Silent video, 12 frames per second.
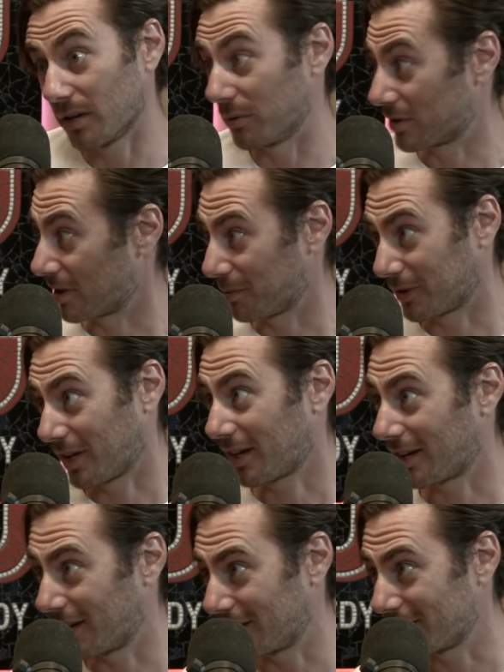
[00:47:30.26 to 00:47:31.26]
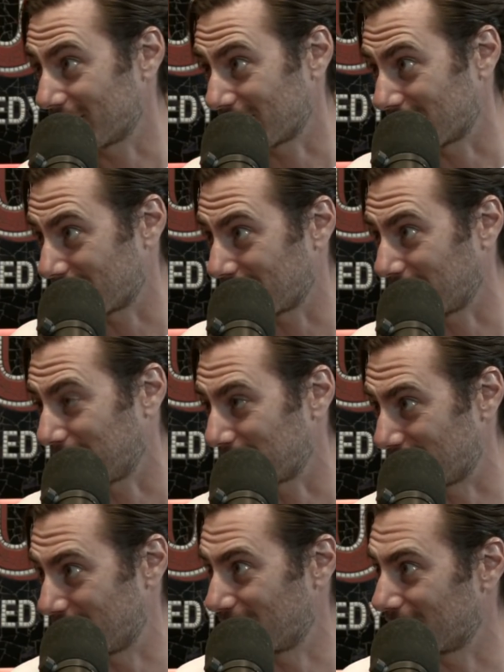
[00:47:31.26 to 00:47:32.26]
up with that guy? He's a little
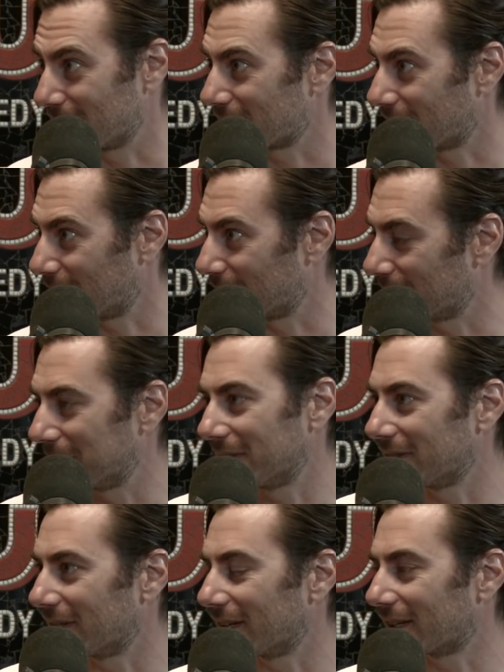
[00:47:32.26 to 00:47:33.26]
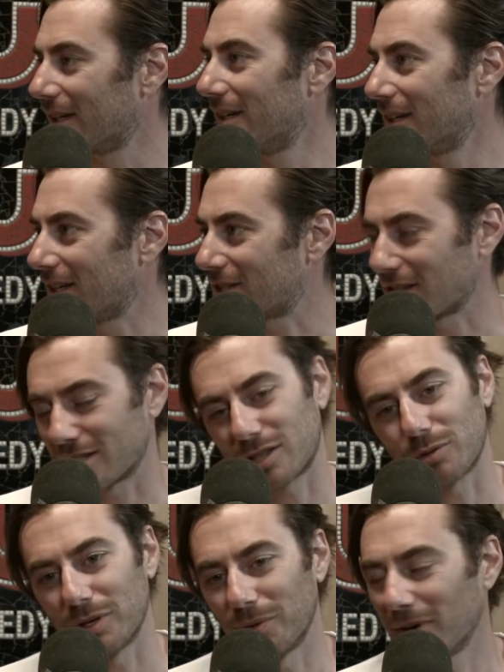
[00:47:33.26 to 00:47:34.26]
mysterious, you know what I mean? Like, he says
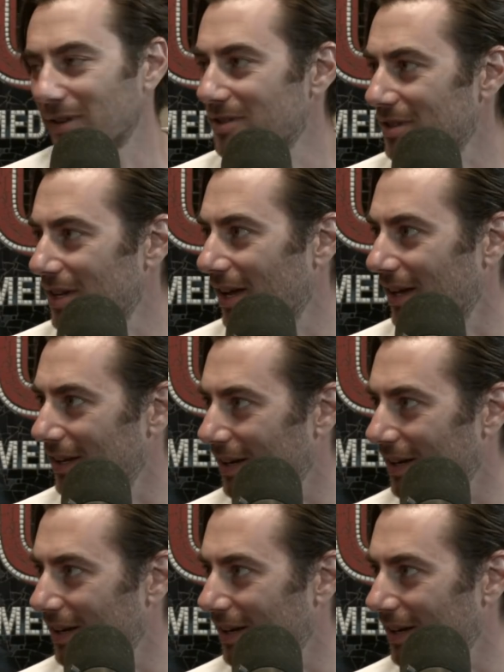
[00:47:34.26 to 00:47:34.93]
3 words a day,